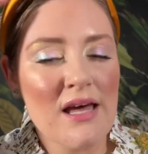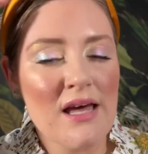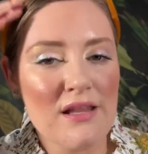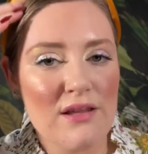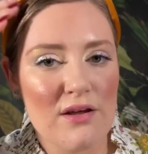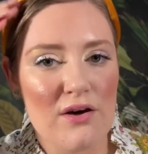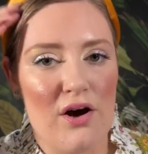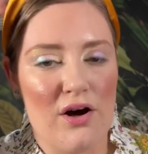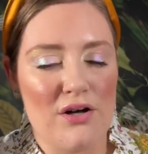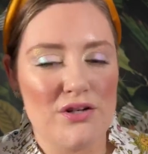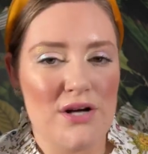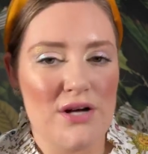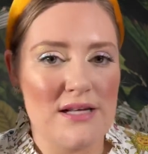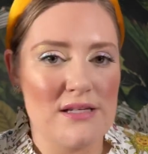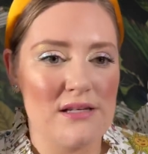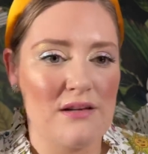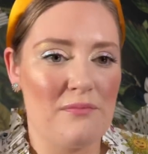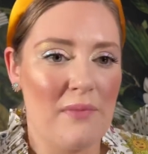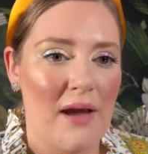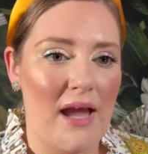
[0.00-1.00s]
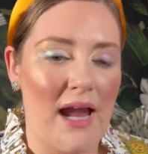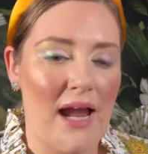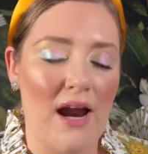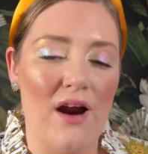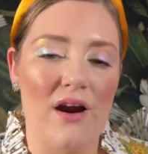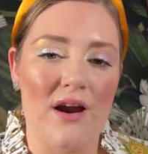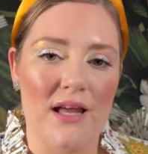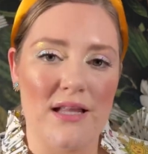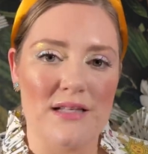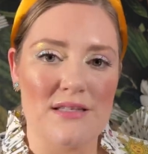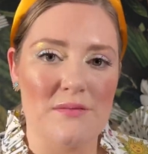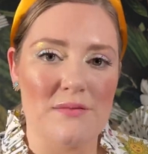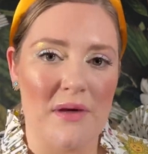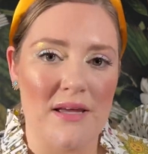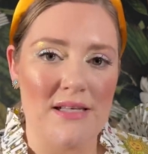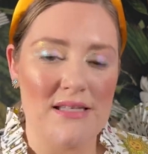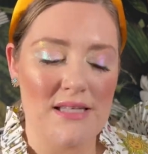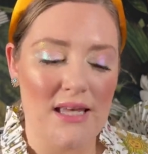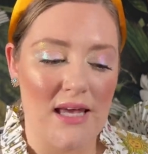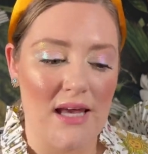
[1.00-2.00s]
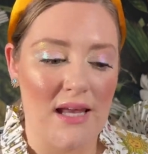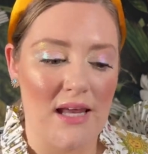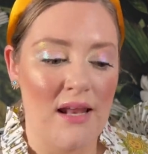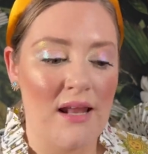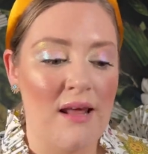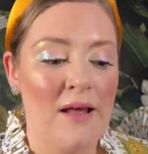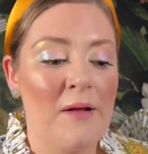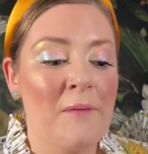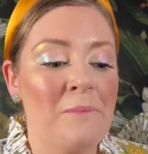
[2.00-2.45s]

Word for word: the contrast of my hair against my skin.